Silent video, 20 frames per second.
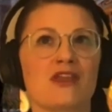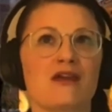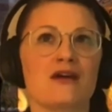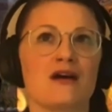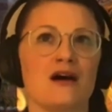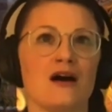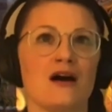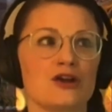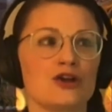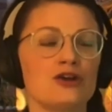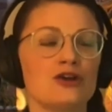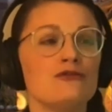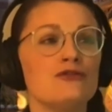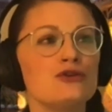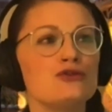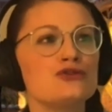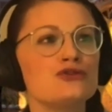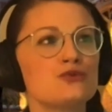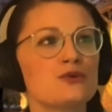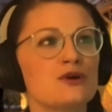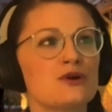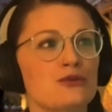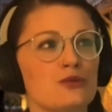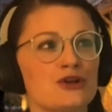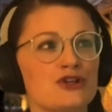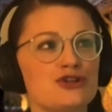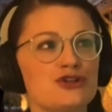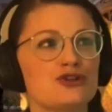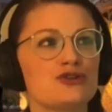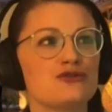uh, confused with
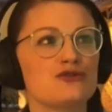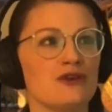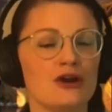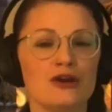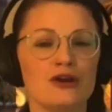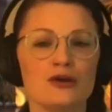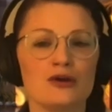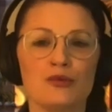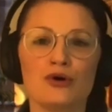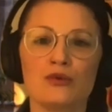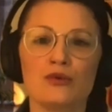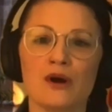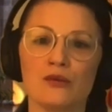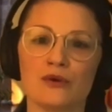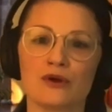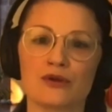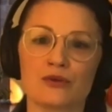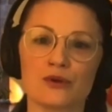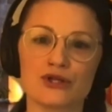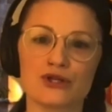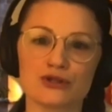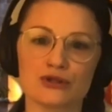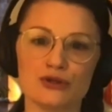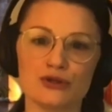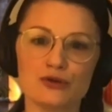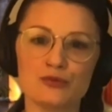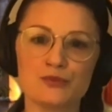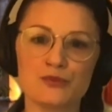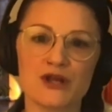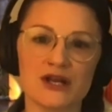which variable went with which
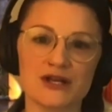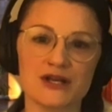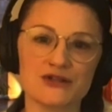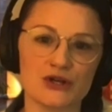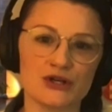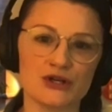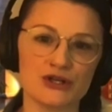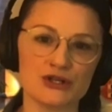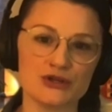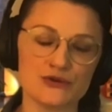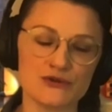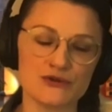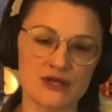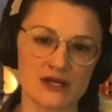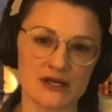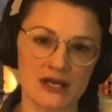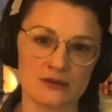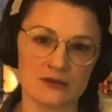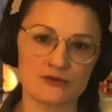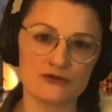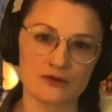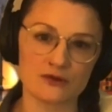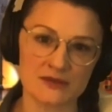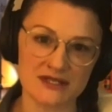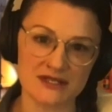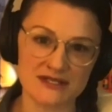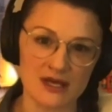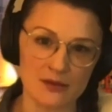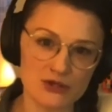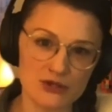loop that I started using names from
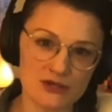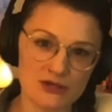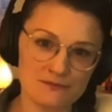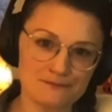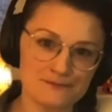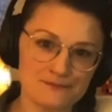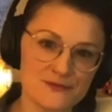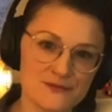inception.